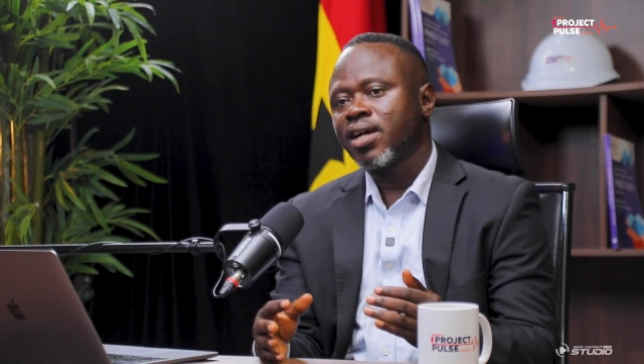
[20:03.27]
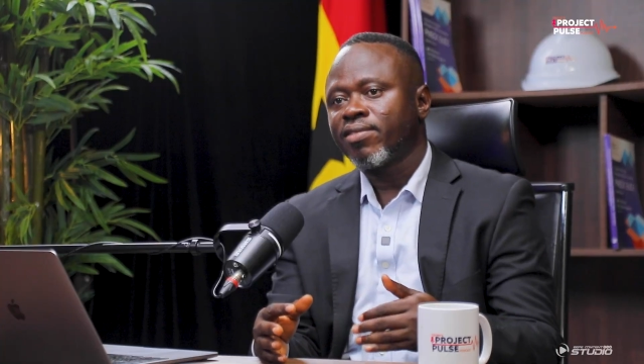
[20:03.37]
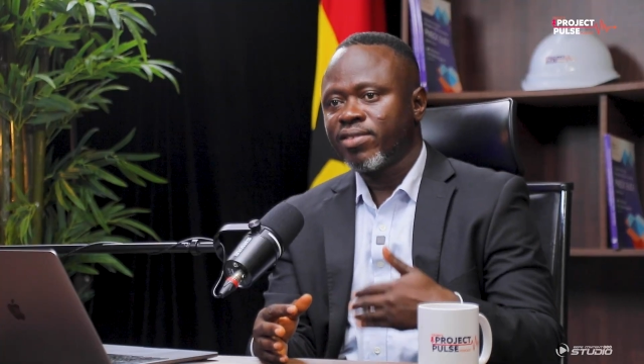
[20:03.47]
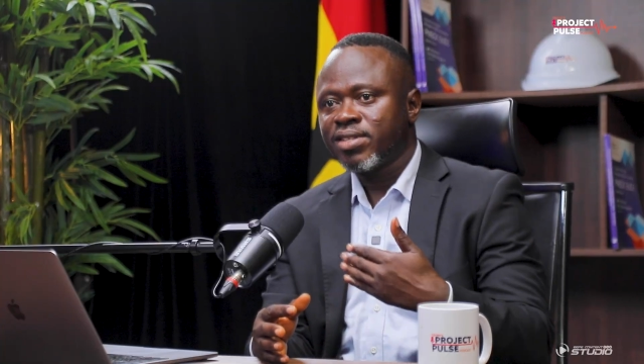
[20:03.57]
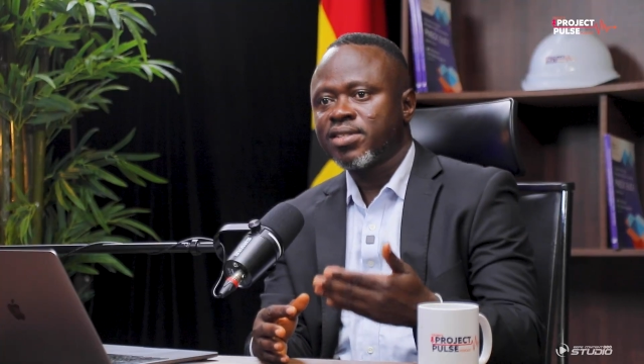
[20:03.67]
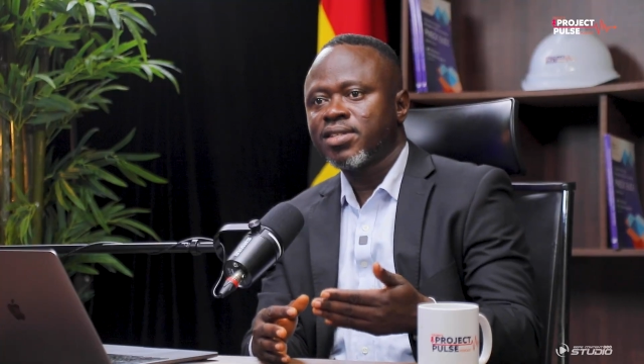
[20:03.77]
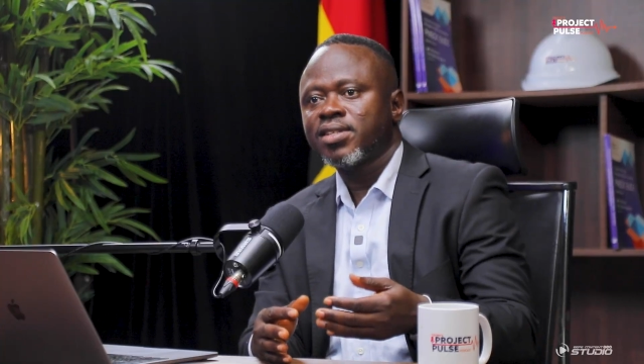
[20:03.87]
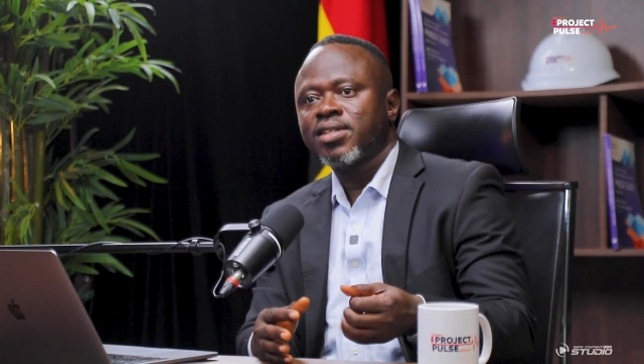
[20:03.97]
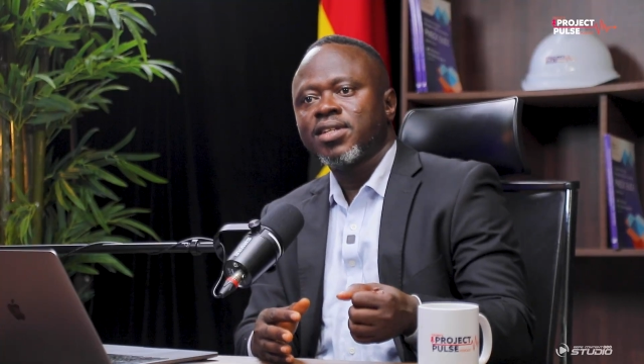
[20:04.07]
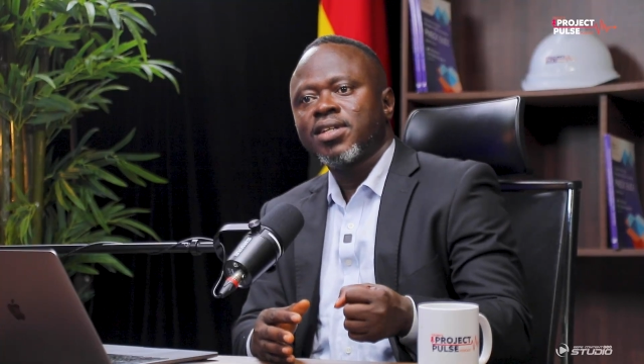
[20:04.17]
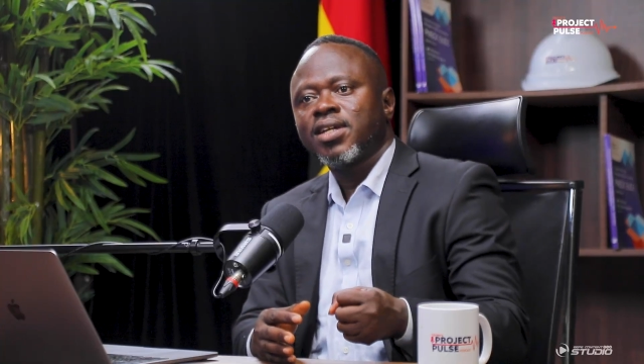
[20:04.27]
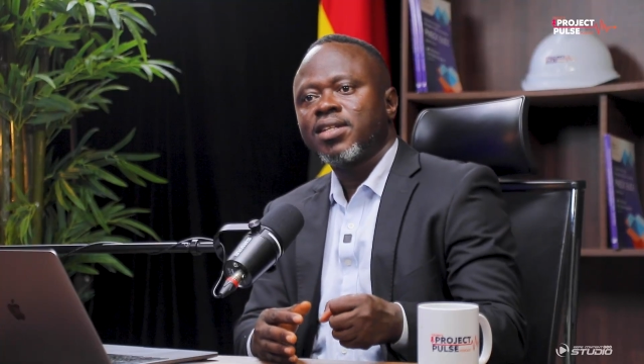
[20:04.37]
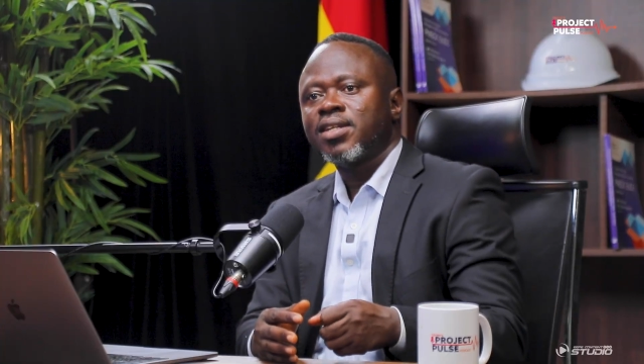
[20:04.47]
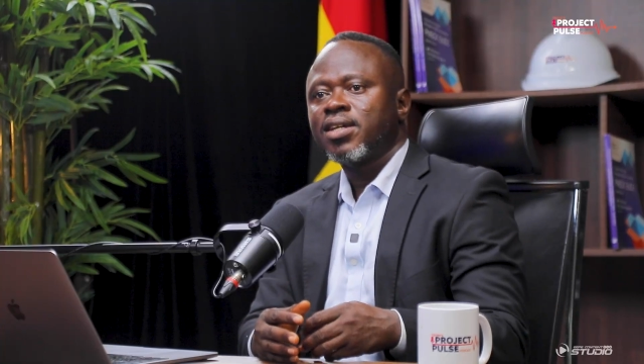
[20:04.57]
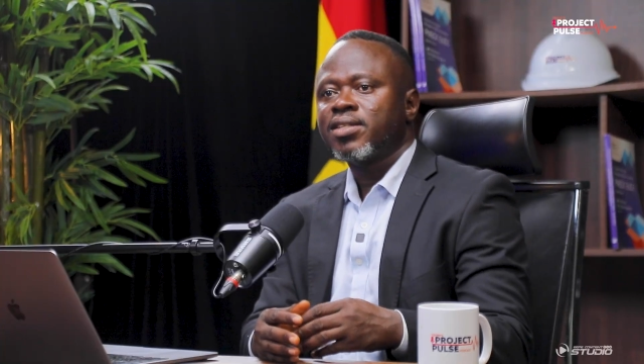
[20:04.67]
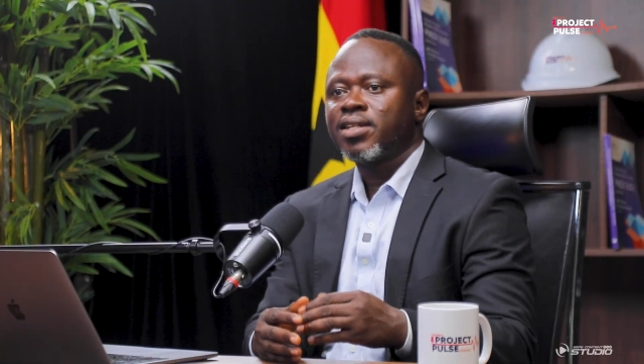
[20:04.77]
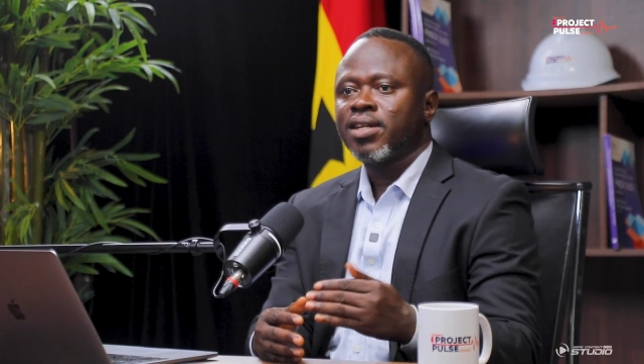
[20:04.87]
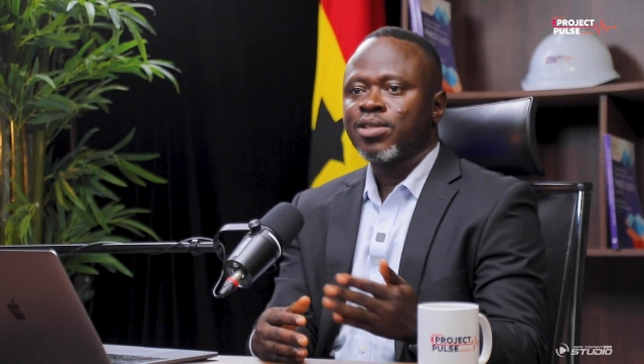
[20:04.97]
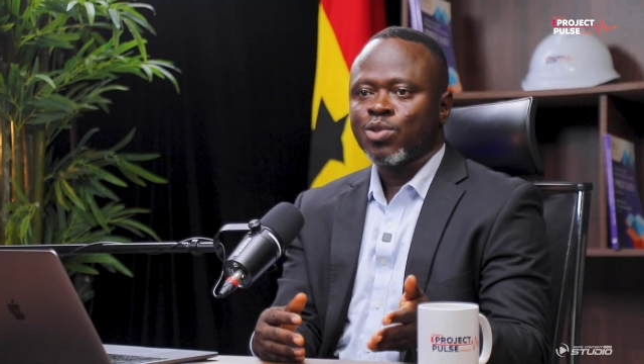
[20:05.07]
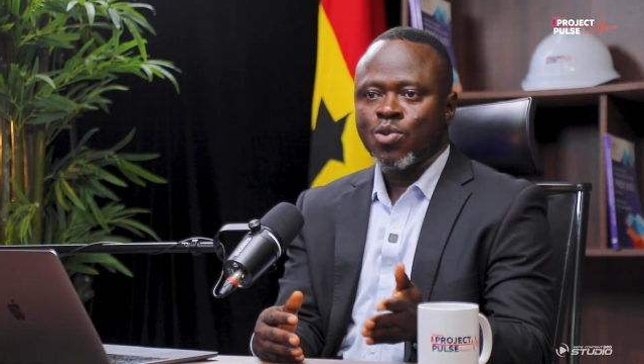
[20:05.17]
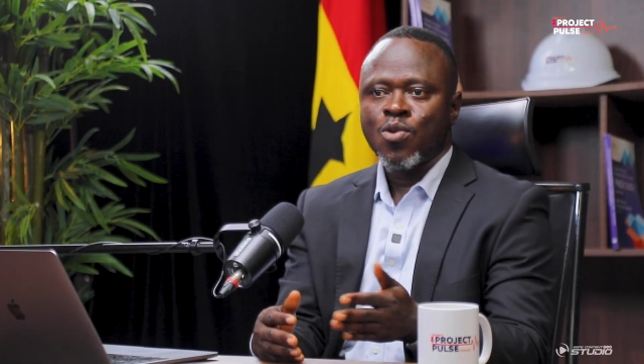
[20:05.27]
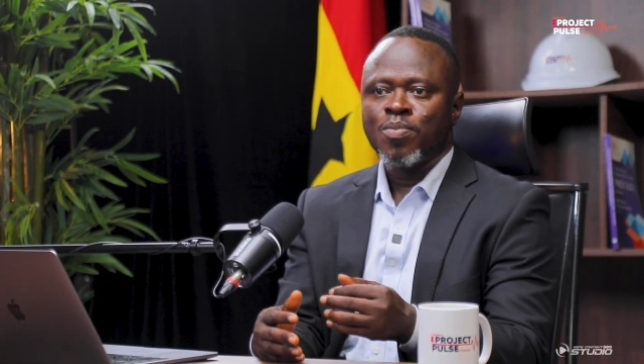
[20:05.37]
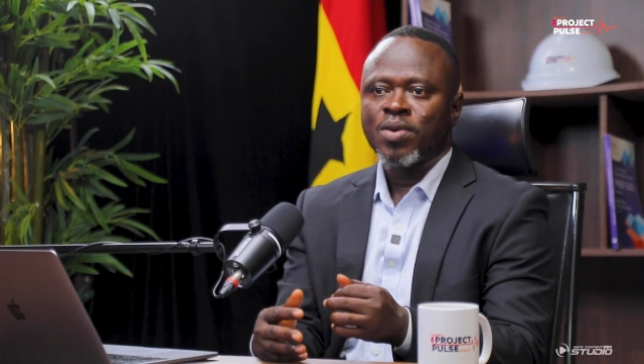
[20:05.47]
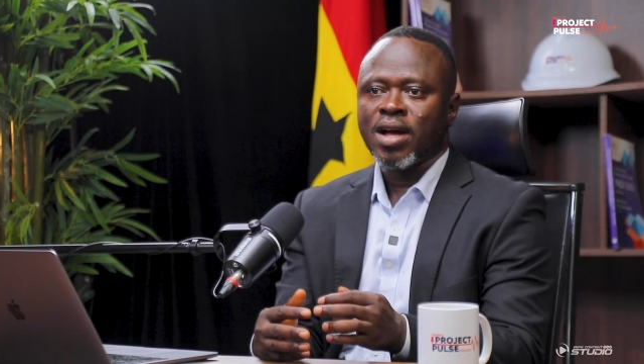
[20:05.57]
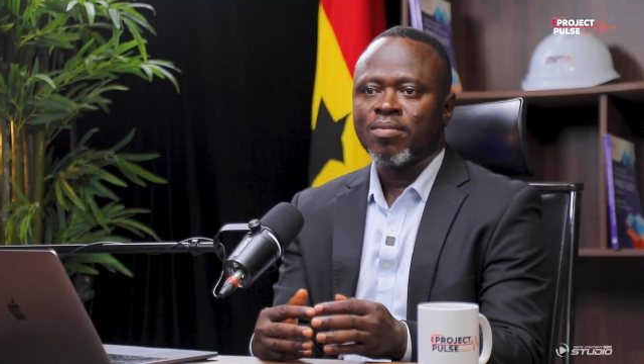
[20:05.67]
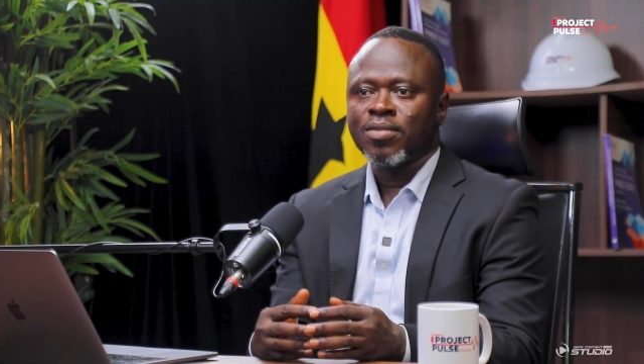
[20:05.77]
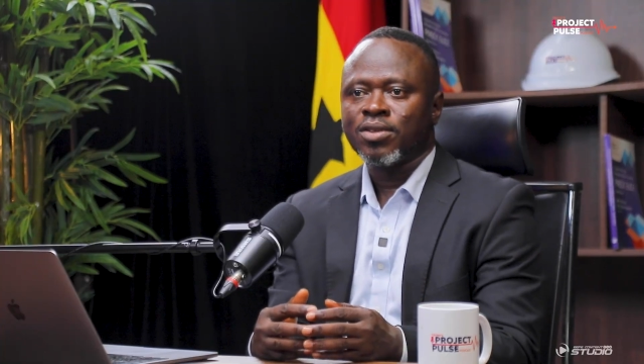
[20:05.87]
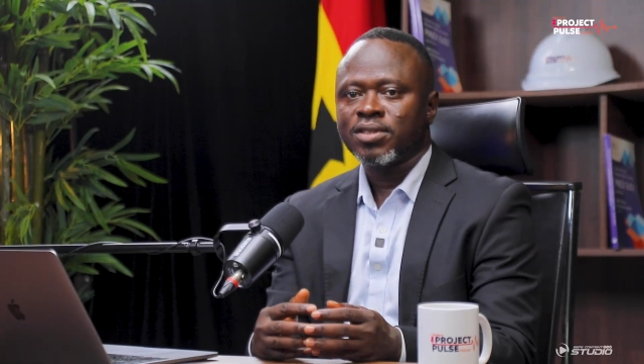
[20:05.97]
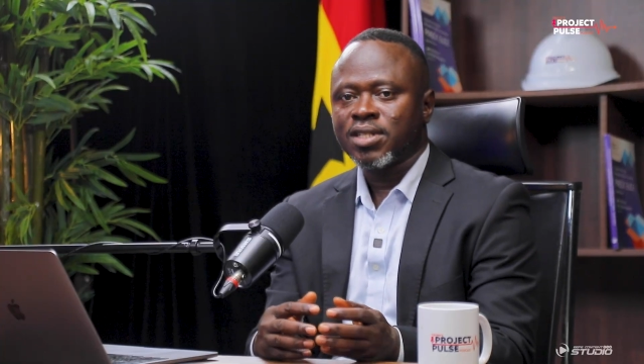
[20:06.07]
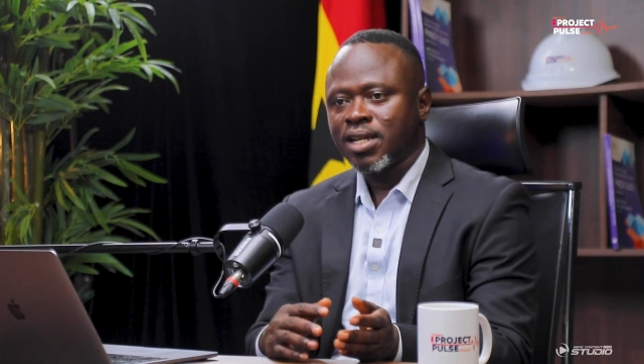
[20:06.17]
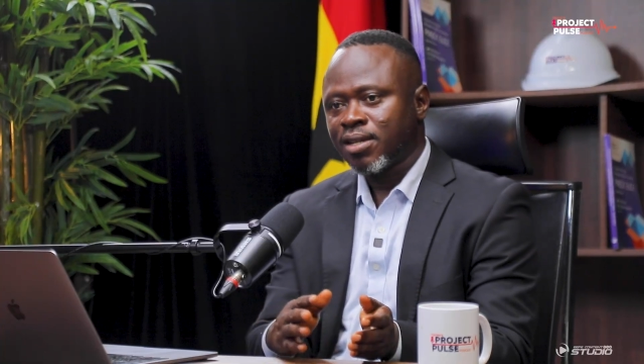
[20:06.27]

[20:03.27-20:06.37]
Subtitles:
risk and then scope among